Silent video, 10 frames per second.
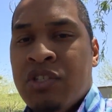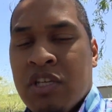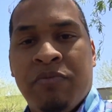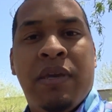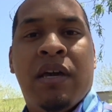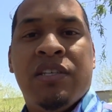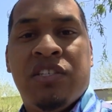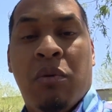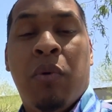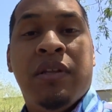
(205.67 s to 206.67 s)
Just because
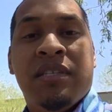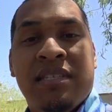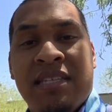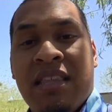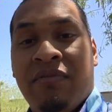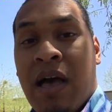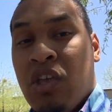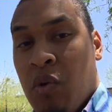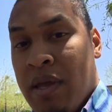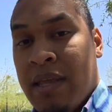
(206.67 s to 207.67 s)
someone doesn't see the
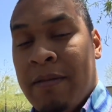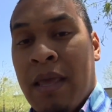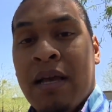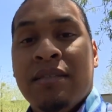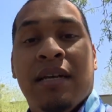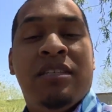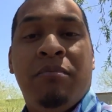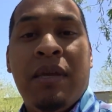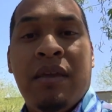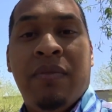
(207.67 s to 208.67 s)
value in it
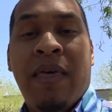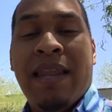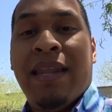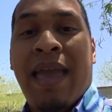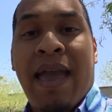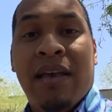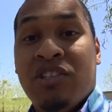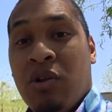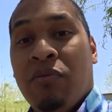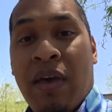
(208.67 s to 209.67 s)
doesn't mean that it
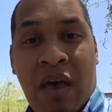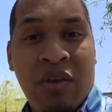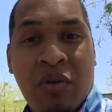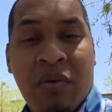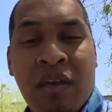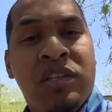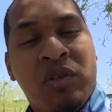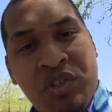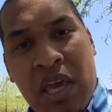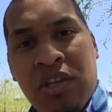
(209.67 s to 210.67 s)
has no value.
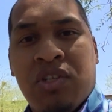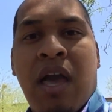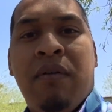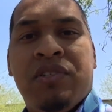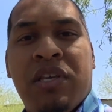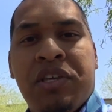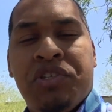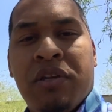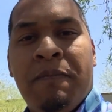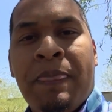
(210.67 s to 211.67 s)
So change the
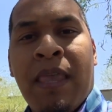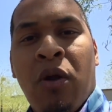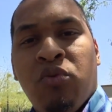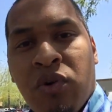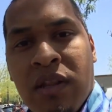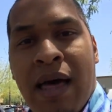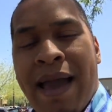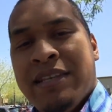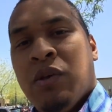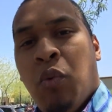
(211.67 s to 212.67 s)
conversation,
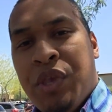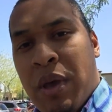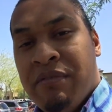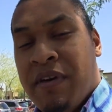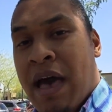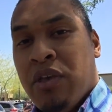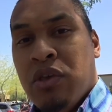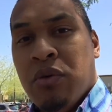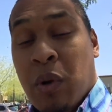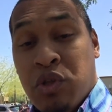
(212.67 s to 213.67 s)
realize that what you have
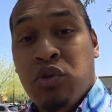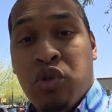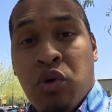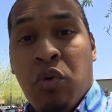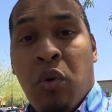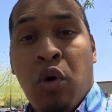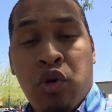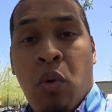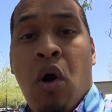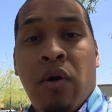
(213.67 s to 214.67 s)
value, what you do, who
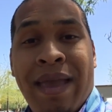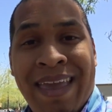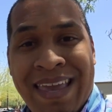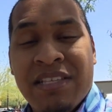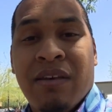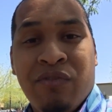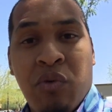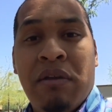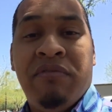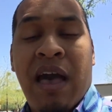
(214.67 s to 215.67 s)
you are is of
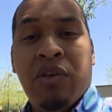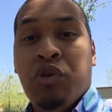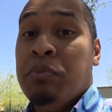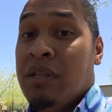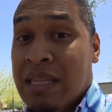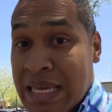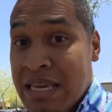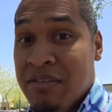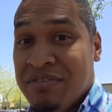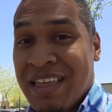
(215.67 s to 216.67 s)
great value,
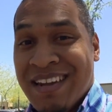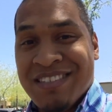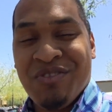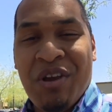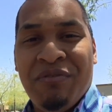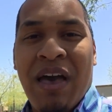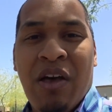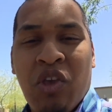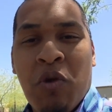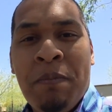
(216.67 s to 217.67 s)
believe that is a great
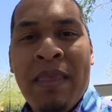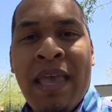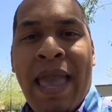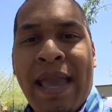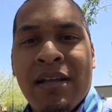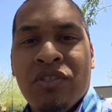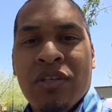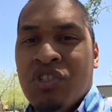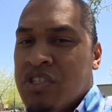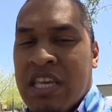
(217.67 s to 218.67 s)
value, and
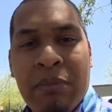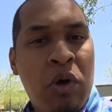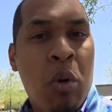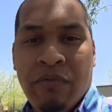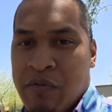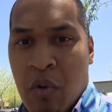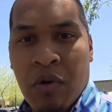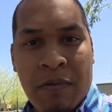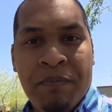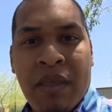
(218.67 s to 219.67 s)
just keep going
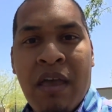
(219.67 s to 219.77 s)
forward.